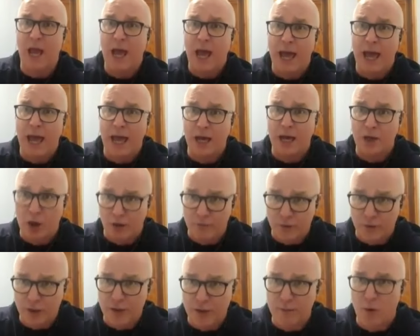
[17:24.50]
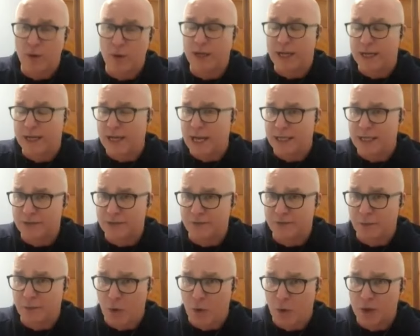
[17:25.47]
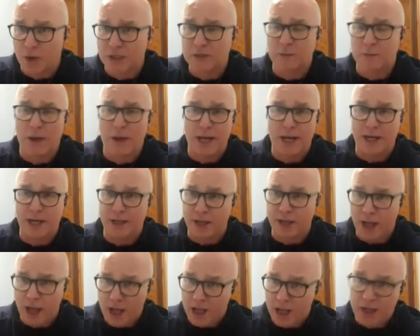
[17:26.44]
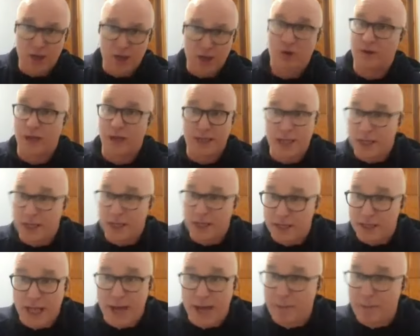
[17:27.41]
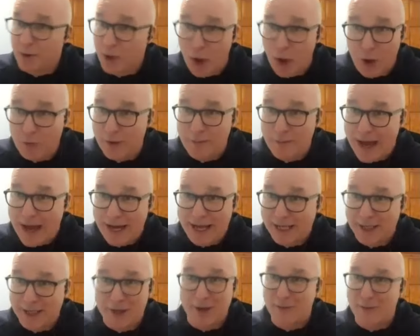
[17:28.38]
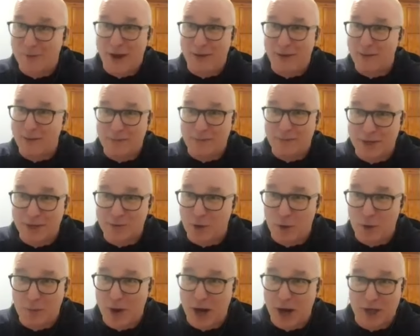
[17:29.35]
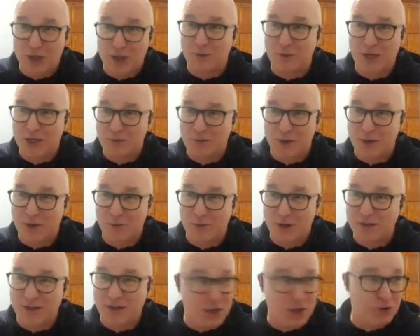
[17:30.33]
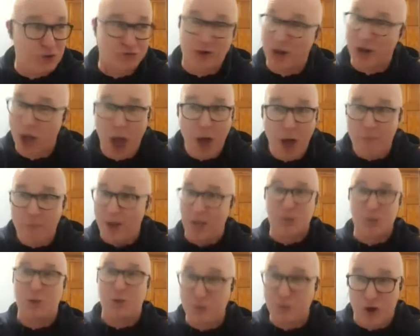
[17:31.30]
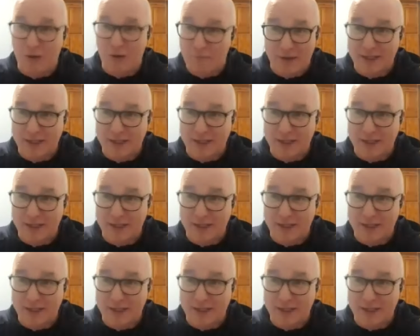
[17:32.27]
uh, covering Camogie and ladies football as well. And look, at the end of the day, I'm a goalie man. Like you know, I might be in Croke Park in 2021 as a neutral, but I jumped off my